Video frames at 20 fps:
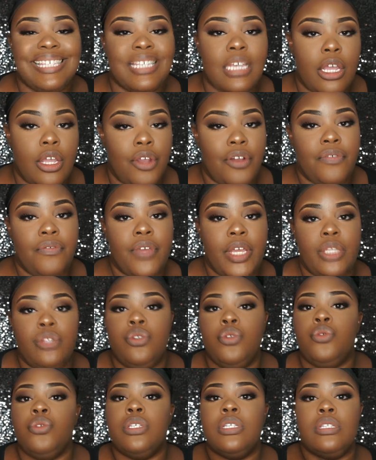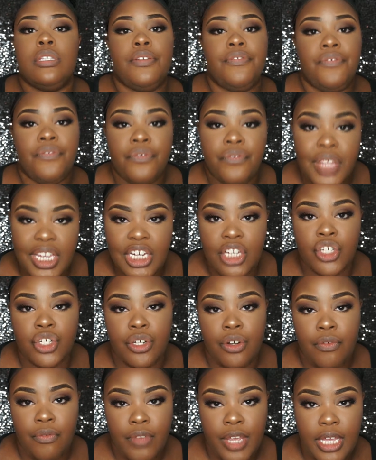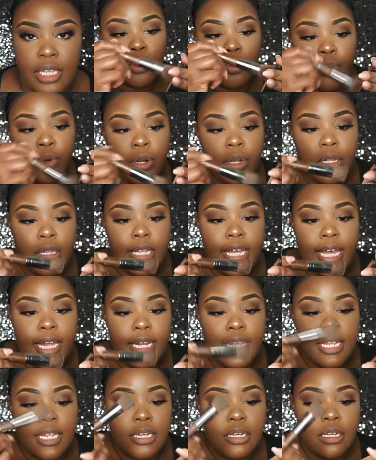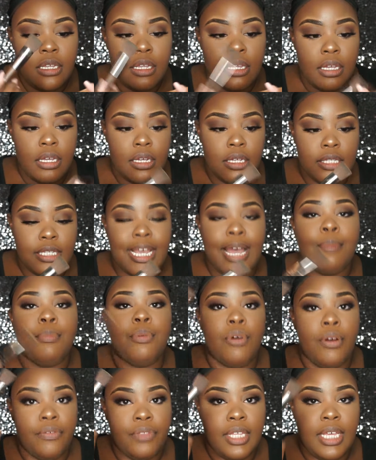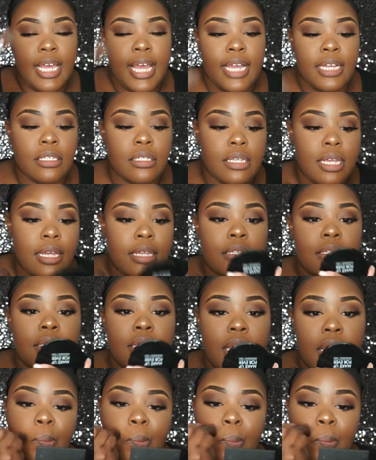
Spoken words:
set your face. Use this to finish your face. Swirl that in. Tap off the excess.